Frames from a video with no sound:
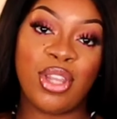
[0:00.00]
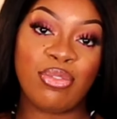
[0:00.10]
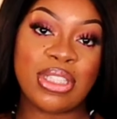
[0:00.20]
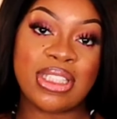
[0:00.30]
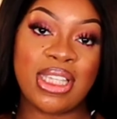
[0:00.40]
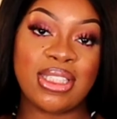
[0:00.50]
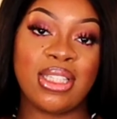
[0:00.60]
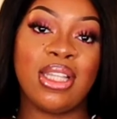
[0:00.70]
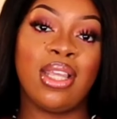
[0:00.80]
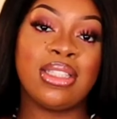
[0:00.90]
favorite
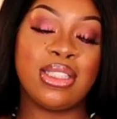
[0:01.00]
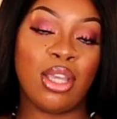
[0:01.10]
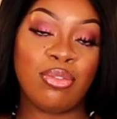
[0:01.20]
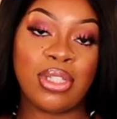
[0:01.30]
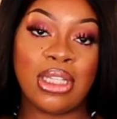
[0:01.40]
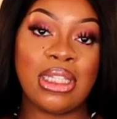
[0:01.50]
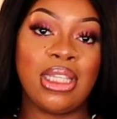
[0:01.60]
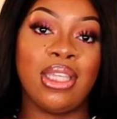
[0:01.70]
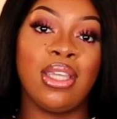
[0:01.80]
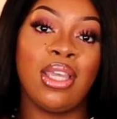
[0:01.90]
season,
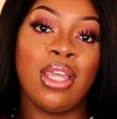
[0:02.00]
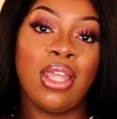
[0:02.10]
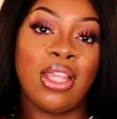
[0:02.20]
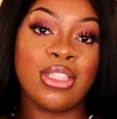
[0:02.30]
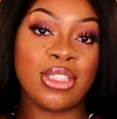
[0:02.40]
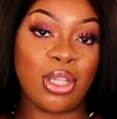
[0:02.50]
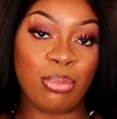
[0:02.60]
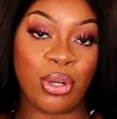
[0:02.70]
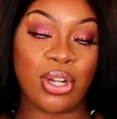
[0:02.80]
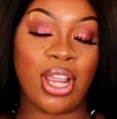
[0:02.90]
definitely
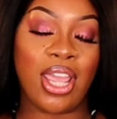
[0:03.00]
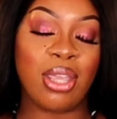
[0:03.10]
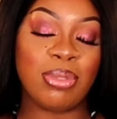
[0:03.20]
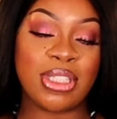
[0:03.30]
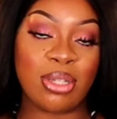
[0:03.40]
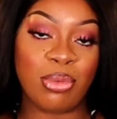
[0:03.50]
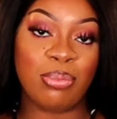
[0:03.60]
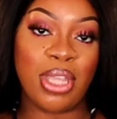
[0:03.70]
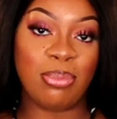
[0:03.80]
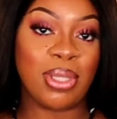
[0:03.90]
summer. I am a
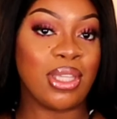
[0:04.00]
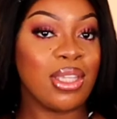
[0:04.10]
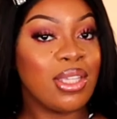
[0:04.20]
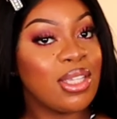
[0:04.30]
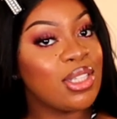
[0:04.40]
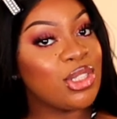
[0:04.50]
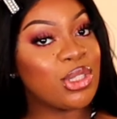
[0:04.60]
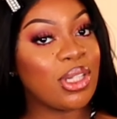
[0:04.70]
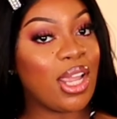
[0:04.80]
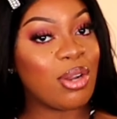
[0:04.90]
summer baby.
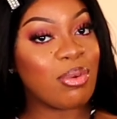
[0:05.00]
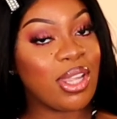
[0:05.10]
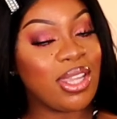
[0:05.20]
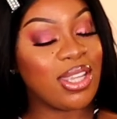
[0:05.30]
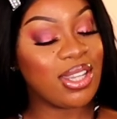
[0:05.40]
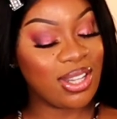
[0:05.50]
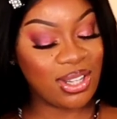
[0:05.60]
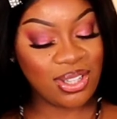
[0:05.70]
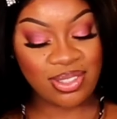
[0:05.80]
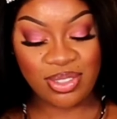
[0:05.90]
July right
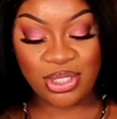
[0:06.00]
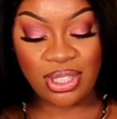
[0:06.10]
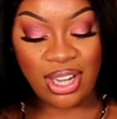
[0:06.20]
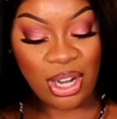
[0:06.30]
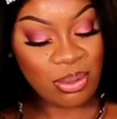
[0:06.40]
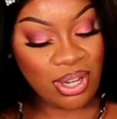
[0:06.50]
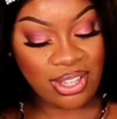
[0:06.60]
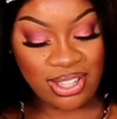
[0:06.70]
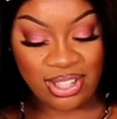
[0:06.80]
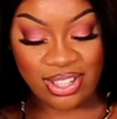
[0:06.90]
here, July
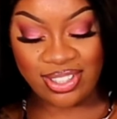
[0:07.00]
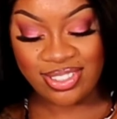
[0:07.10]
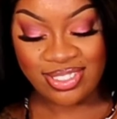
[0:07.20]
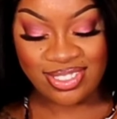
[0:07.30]
right here.